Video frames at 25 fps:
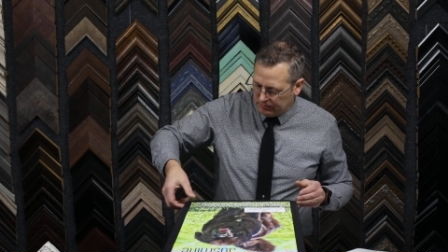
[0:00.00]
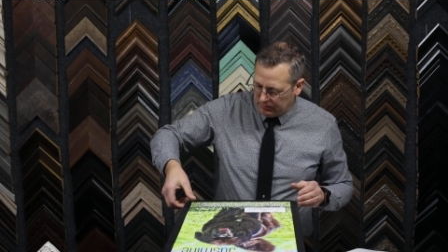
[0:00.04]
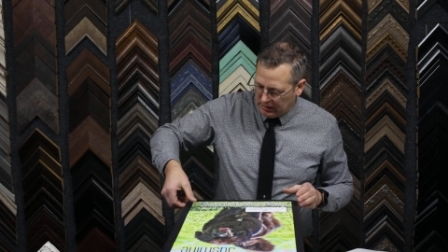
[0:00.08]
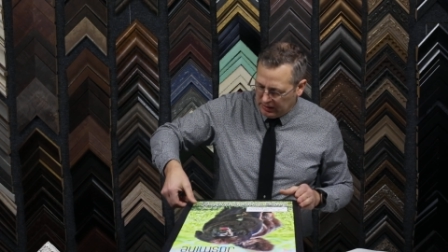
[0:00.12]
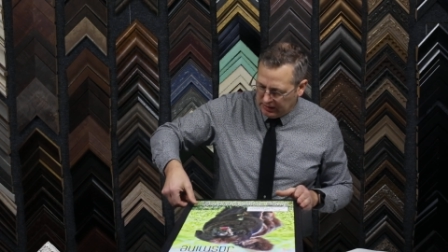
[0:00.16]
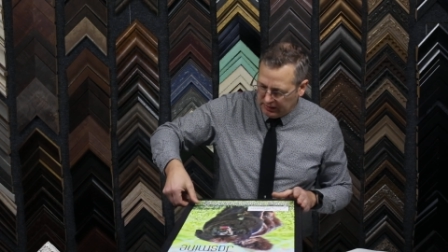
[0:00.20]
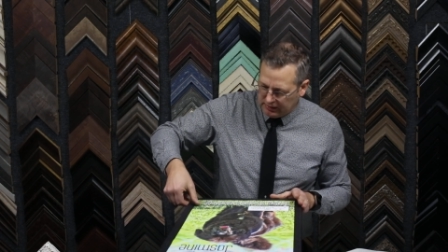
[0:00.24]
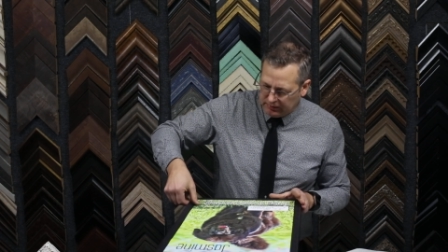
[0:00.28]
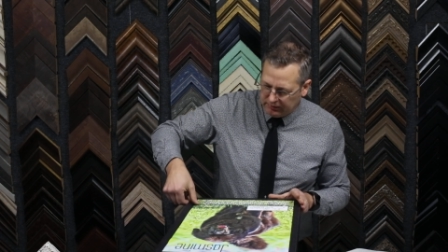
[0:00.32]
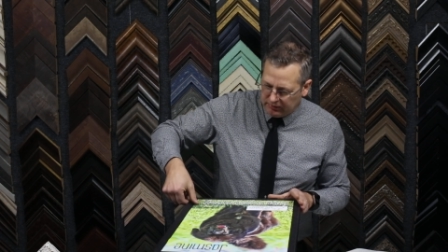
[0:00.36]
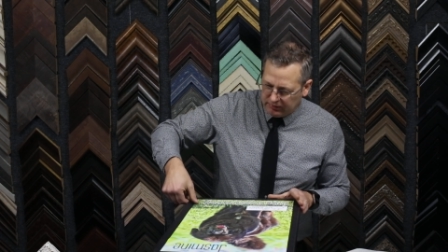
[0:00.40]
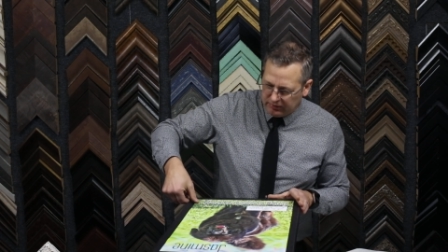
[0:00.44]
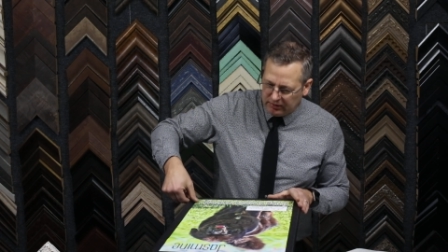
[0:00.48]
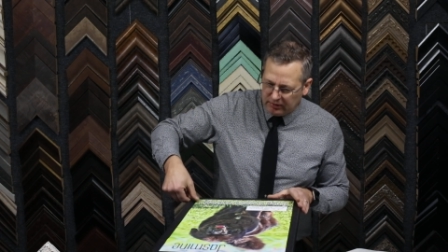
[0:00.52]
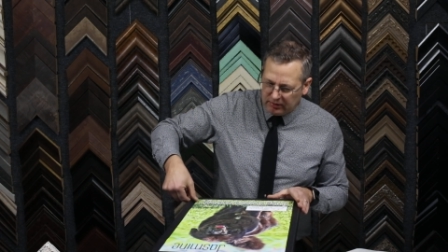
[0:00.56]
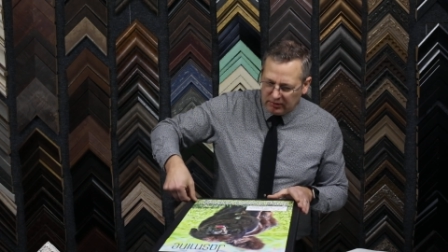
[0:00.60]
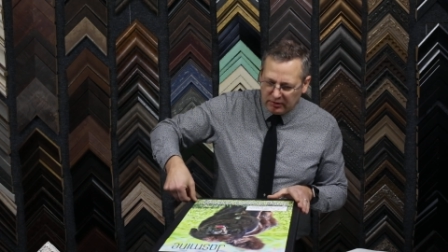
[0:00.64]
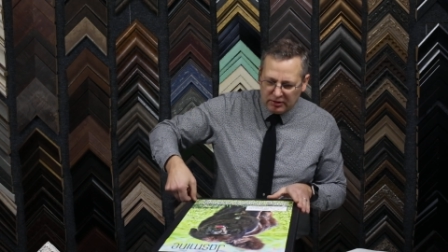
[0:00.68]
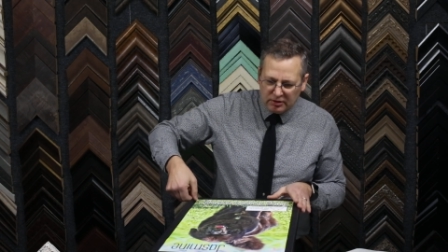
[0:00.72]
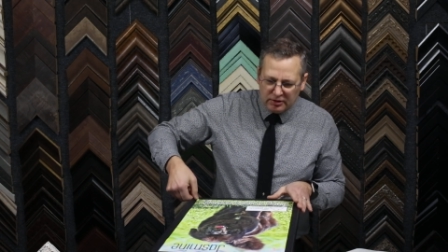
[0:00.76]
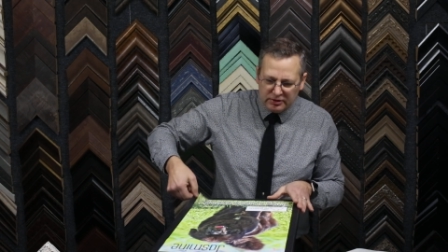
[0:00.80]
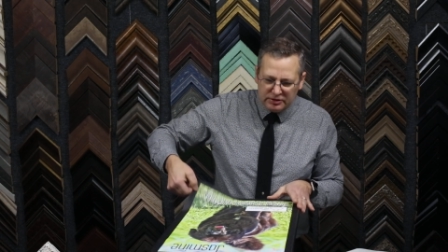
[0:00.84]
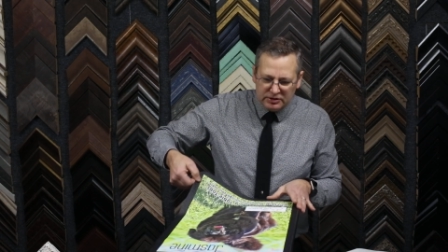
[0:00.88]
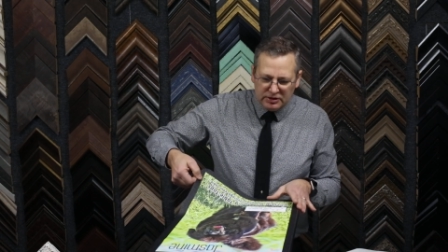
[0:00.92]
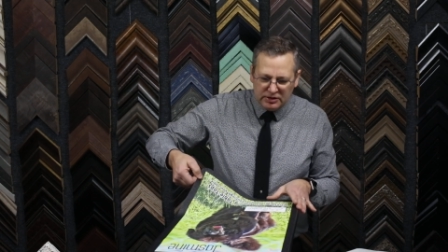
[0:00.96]
I can see a
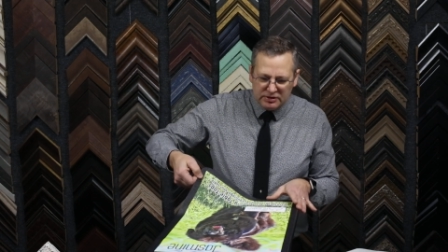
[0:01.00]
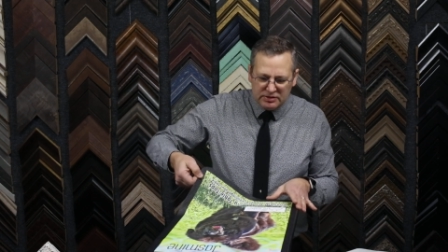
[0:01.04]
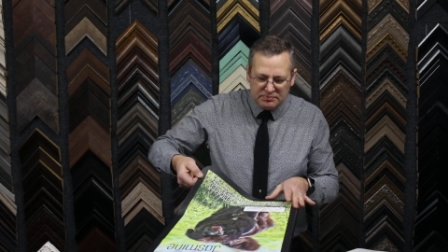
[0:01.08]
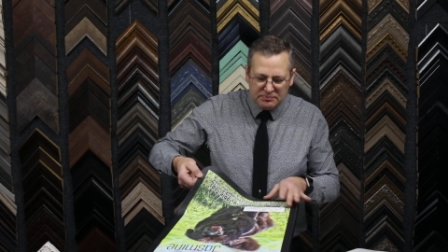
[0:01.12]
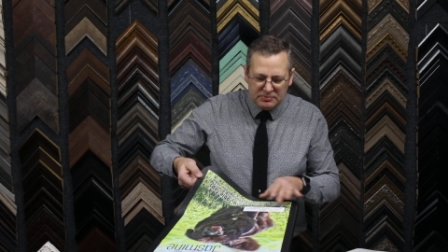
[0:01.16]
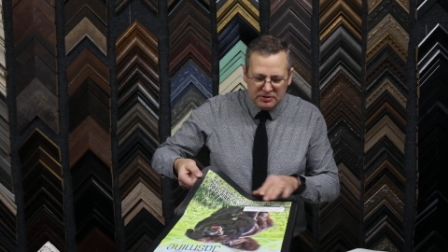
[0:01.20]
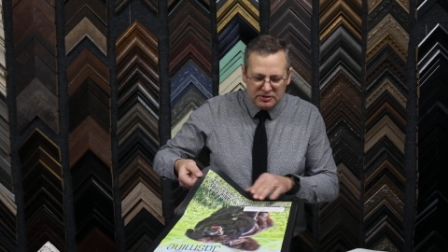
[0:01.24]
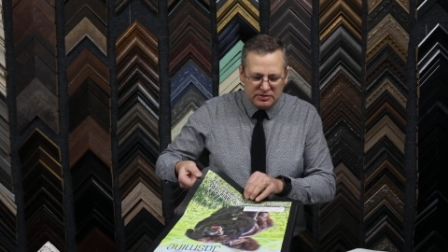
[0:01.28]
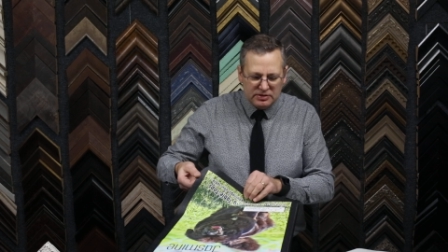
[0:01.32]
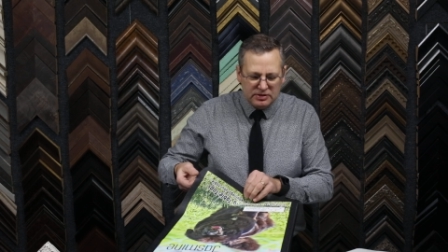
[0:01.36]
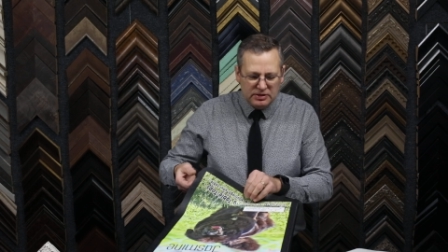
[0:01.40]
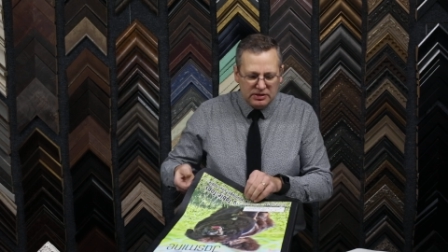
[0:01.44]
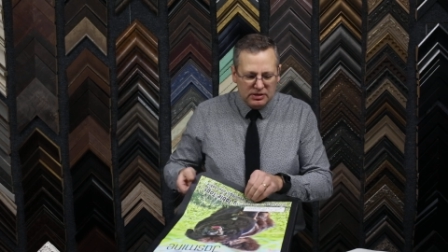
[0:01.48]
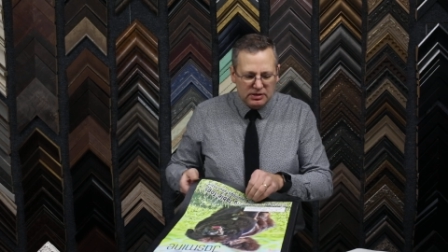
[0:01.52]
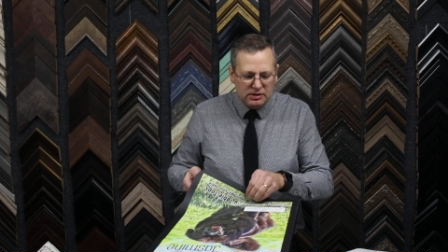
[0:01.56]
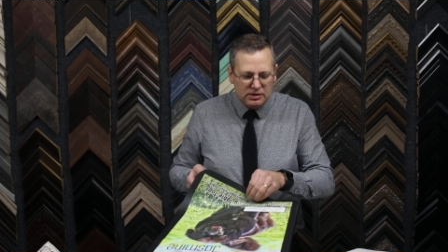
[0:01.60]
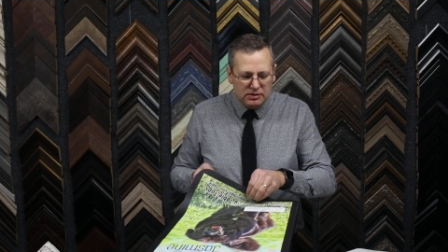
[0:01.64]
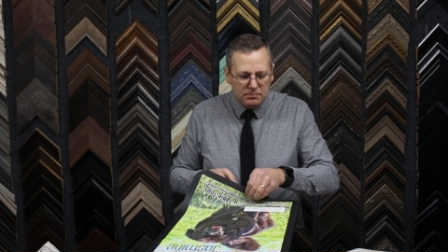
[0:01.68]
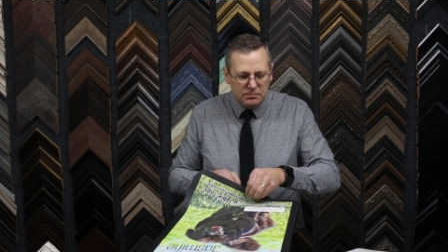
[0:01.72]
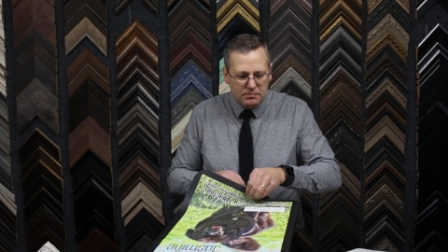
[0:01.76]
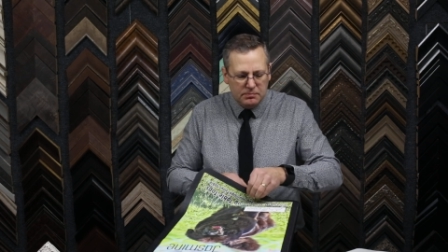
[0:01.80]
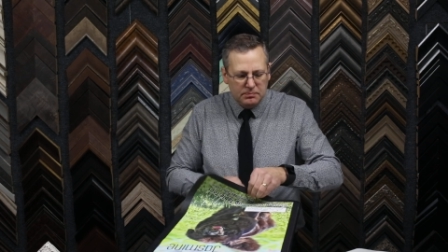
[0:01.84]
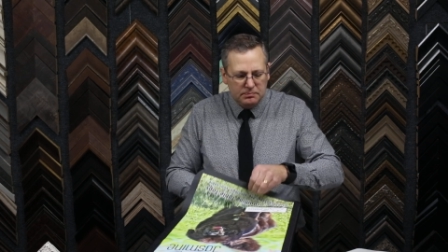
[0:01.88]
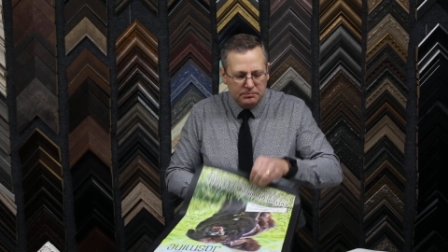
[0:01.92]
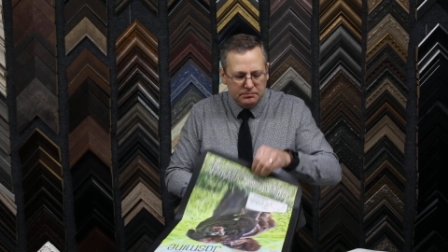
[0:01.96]
little adjustments needed.